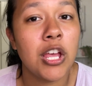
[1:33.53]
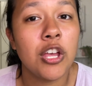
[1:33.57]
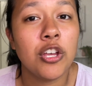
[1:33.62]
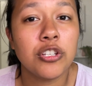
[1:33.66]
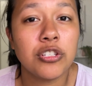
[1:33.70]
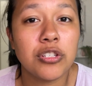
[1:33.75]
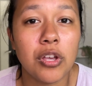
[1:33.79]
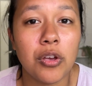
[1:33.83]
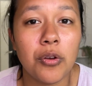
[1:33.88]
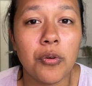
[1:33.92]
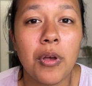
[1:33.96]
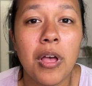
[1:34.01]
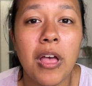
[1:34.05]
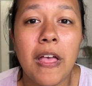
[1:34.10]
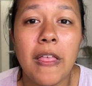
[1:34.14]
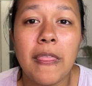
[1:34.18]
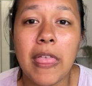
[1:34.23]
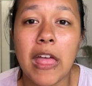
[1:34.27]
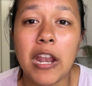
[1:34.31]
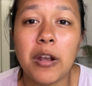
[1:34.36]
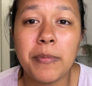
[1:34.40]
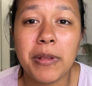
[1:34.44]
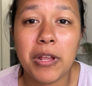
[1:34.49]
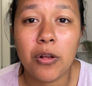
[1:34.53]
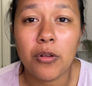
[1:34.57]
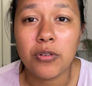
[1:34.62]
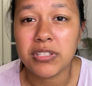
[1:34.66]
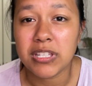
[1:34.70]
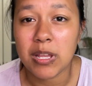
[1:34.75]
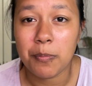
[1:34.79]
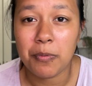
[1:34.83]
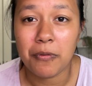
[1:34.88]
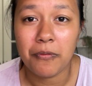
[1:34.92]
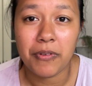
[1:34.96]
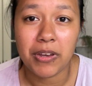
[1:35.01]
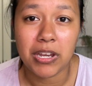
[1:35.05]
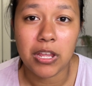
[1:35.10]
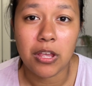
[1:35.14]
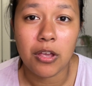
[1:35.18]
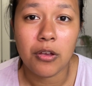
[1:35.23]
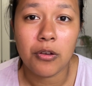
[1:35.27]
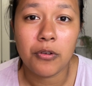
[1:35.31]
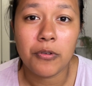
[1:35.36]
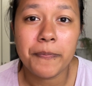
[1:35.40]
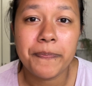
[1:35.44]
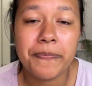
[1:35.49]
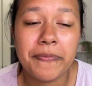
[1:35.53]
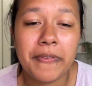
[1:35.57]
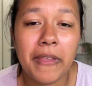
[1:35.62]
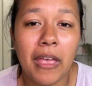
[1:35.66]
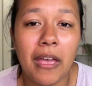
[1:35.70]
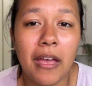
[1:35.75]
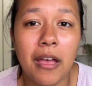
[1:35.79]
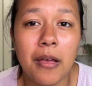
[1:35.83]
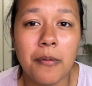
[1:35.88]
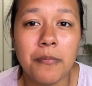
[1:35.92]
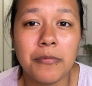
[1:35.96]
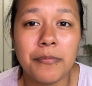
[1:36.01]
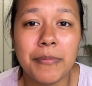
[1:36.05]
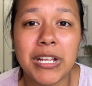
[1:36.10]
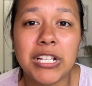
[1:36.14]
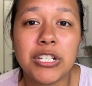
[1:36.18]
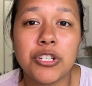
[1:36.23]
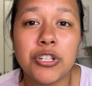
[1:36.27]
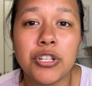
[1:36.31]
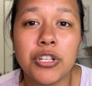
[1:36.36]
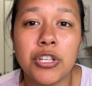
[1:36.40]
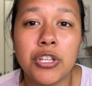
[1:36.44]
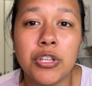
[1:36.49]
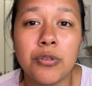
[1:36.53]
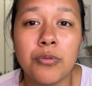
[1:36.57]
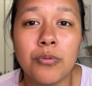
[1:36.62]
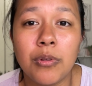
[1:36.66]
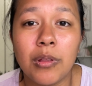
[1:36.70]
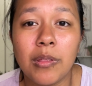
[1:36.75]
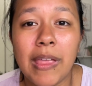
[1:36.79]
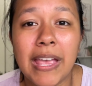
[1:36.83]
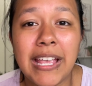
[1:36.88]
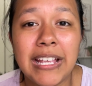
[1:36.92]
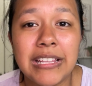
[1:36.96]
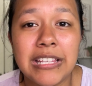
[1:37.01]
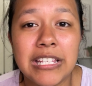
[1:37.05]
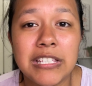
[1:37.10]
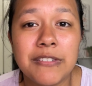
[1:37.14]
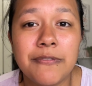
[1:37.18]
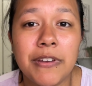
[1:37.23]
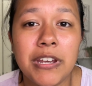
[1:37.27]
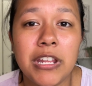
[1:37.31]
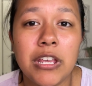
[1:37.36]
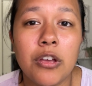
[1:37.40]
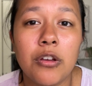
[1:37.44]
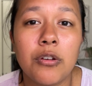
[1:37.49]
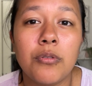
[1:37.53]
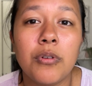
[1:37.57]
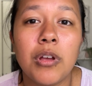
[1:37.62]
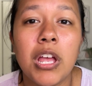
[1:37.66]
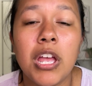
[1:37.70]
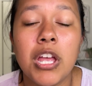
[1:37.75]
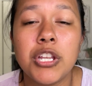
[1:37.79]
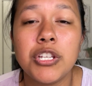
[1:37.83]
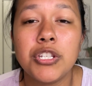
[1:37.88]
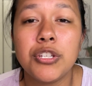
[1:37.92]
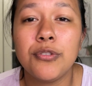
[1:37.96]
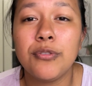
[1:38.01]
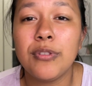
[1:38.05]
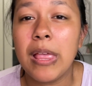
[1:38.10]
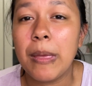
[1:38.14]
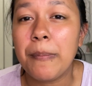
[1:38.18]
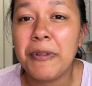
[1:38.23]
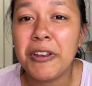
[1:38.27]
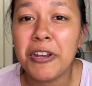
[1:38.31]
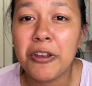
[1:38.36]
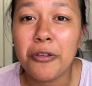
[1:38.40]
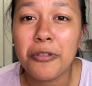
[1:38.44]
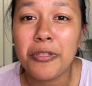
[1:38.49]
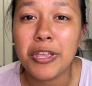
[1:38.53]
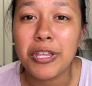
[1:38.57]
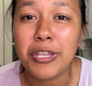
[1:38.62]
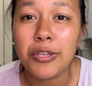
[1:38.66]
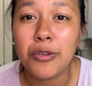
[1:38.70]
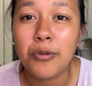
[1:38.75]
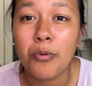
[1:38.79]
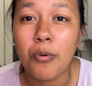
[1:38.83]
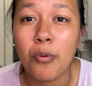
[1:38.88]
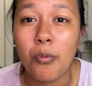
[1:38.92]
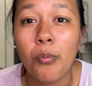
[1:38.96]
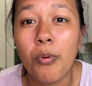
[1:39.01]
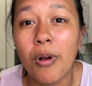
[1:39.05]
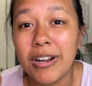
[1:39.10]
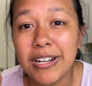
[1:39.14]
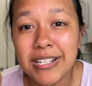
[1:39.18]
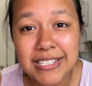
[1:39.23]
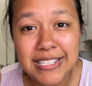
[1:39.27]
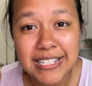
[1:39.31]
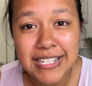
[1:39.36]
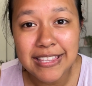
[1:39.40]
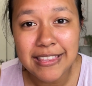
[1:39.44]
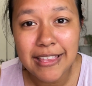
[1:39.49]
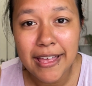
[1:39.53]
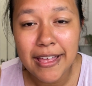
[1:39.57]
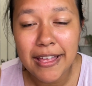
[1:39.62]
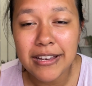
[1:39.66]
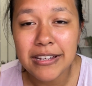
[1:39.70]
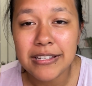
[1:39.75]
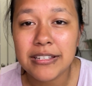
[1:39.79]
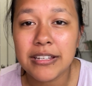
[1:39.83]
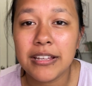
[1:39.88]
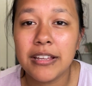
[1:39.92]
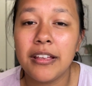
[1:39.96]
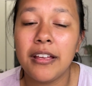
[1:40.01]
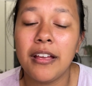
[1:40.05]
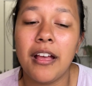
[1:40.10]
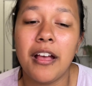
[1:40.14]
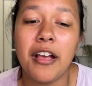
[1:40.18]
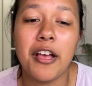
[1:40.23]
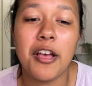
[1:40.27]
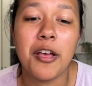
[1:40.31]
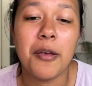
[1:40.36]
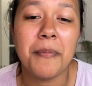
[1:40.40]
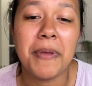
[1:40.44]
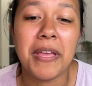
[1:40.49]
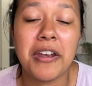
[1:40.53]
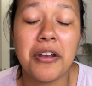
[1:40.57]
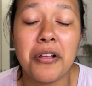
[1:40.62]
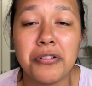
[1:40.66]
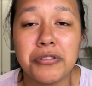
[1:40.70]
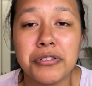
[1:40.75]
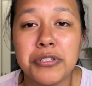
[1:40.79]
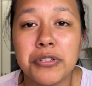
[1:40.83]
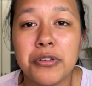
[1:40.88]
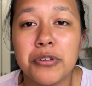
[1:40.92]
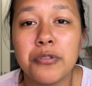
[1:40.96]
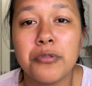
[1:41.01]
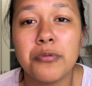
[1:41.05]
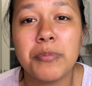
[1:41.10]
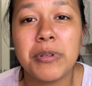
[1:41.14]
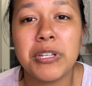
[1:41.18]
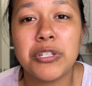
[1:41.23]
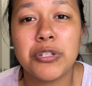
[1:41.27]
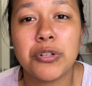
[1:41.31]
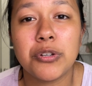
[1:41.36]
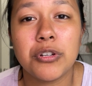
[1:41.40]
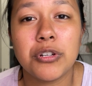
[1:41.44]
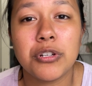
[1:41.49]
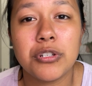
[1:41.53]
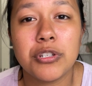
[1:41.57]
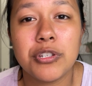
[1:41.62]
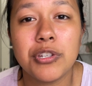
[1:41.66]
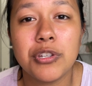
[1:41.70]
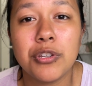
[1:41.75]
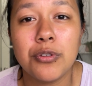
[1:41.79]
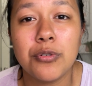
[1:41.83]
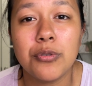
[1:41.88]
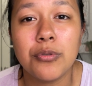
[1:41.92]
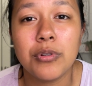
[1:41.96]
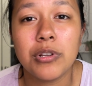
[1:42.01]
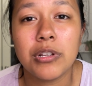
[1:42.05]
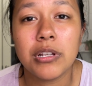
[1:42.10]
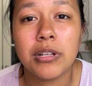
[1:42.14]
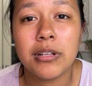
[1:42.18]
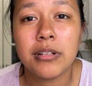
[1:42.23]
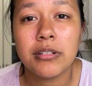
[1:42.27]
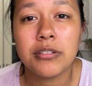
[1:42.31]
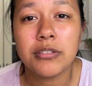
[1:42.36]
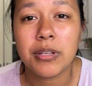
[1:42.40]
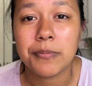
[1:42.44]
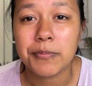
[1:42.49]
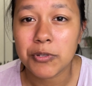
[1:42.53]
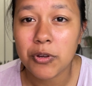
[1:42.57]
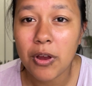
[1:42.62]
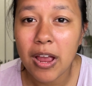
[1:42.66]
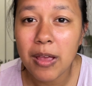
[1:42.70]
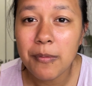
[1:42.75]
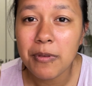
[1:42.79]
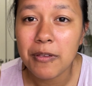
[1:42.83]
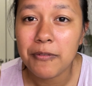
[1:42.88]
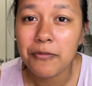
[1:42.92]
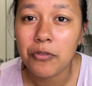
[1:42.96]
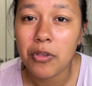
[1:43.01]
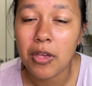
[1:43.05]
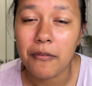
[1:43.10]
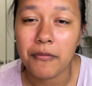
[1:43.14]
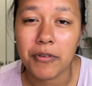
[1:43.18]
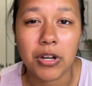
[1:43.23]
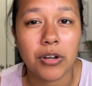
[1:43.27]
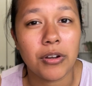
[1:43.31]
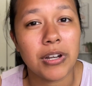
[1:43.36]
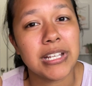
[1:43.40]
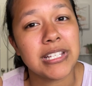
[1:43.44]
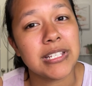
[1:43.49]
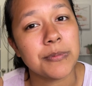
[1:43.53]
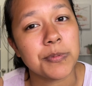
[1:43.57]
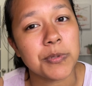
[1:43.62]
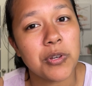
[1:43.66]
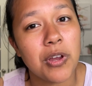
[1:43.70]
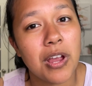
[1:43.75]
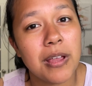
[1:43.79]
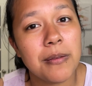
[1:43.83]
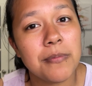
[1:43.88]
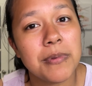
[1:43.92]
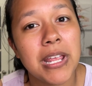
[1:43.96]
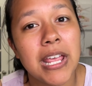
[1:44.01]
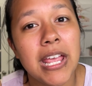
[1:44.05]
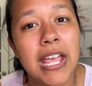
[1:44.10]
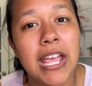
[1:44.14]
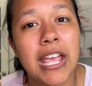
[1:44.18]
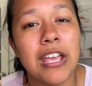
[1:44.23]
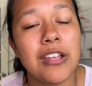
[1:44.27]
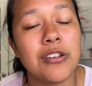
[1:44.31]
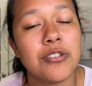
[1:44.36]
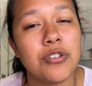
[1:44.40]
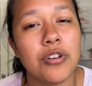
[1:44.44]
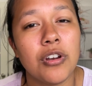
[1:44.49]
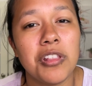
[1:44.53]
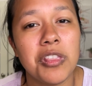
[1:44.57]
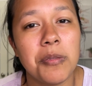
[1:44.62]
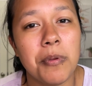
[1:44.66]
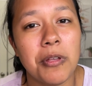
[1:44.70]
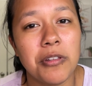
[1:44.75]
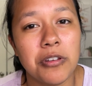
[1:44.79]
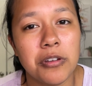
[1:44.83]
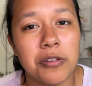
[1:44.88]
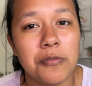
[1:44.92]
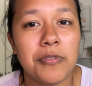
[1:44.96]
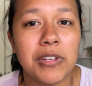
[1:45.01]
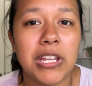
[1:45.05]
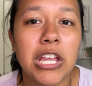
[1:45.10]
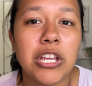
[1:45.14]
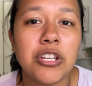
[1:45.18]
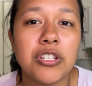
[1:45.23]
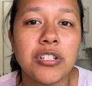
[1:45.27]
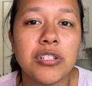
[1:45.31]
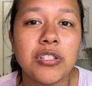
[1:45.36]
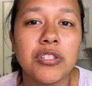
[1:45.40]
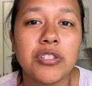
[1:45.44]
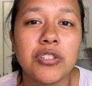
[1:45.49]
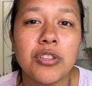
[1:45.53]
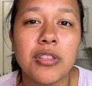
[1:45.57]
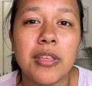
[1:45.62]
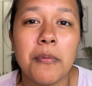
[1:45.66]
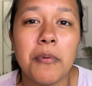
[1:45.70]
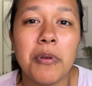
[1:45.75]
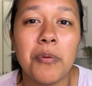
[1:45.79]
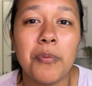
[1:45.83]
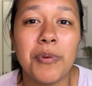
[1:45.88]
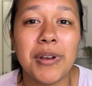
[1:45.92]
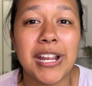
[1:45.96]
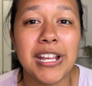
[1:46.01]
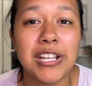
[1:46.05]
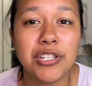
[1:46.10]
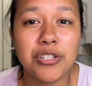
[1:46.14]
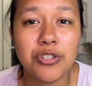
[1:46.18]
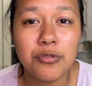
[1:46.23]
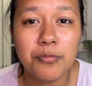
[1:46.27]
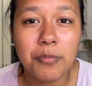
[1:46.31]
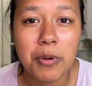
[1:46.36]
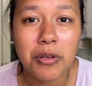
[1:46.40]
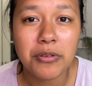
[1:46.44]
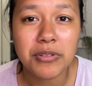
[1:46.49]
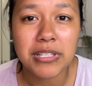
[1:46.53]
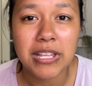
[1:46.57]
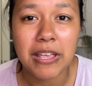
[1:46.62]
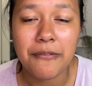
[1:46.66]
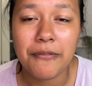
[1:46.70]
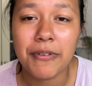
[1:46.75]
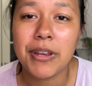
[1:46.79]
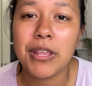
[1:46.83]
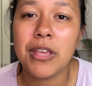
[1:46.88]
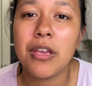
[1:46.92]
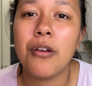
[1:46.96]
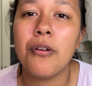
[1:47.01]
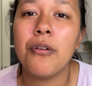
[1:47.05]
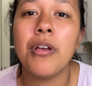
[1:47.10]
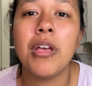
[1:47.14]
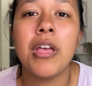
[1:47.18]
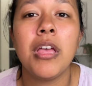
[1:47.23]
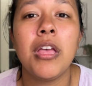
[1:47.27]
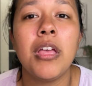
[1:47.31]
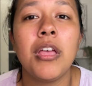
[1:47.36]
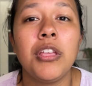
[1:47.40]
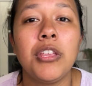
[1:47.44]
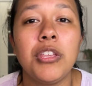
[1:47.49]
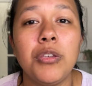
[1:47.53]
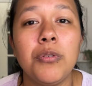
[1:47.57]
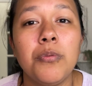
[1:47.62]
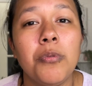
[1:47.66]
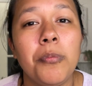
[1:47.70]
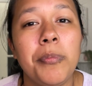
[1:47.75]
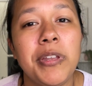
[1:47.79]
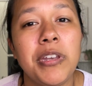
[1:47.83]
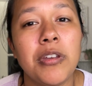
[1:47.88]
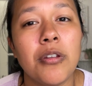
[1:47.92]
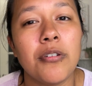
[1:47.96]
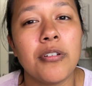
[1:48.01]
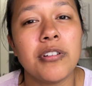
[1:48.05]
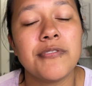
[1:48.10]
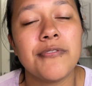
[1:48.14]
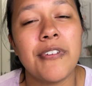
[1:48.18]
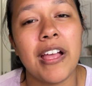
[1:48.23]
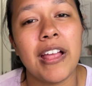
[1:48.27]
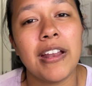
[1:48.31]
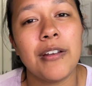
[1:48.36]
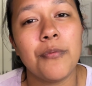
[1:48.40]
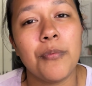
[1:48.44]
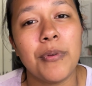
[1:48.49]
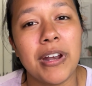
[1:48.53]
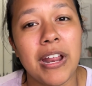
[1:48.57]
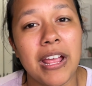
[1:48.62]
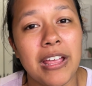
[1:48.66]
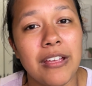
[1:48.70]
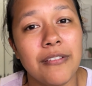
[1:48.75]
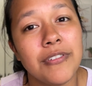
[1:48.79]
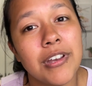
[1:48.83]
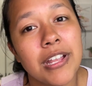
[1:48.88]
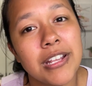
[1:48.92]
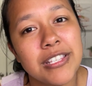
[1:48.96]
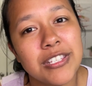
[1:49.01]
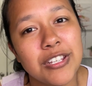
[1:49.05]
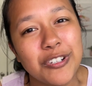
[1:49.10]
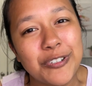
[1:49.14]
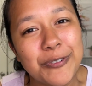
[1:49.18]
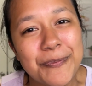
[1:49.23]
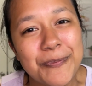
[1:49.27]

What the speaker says: So that'll be a whole separate video. Make sure you like this video to let me know that you want to see that. And also be sure to subscribe if you haven't already subscribed and turn on the bell notifications so that way when I do post that video, you will be notified when I have done so.